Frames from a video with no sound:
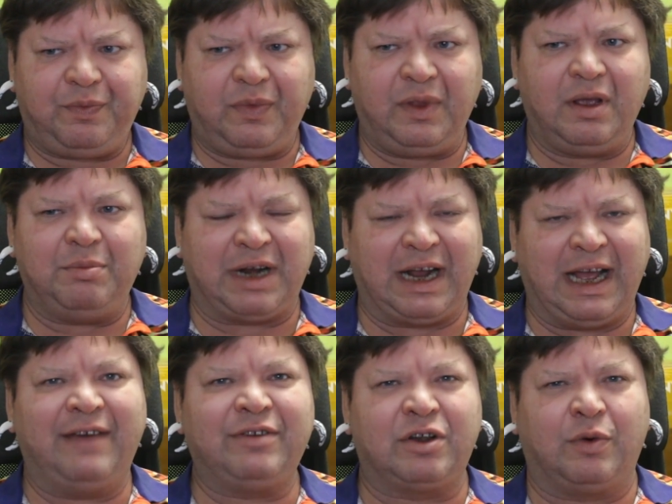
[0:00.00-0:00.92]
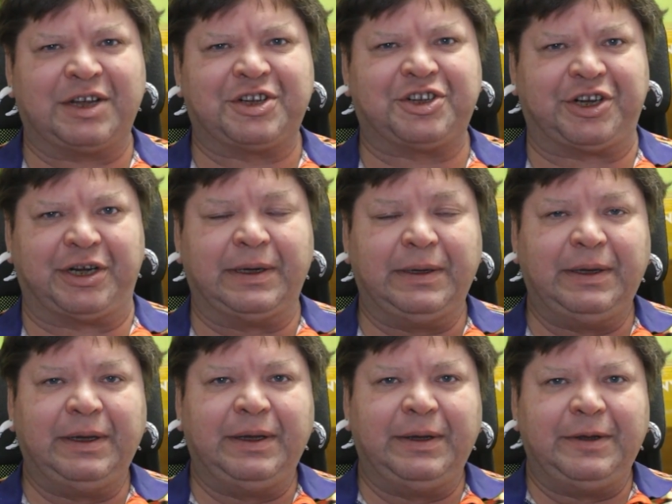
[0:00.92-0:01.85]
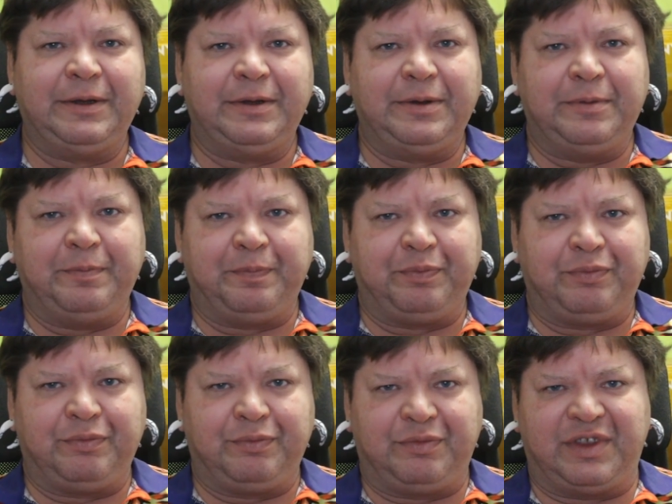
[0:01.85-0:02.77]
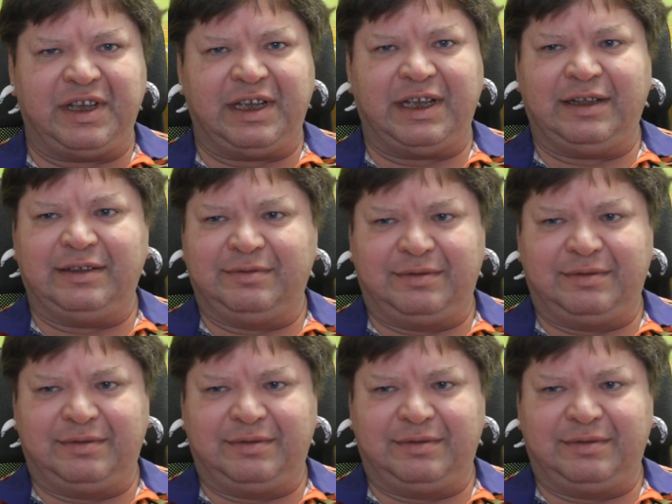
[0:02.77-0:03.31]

But I have a question. The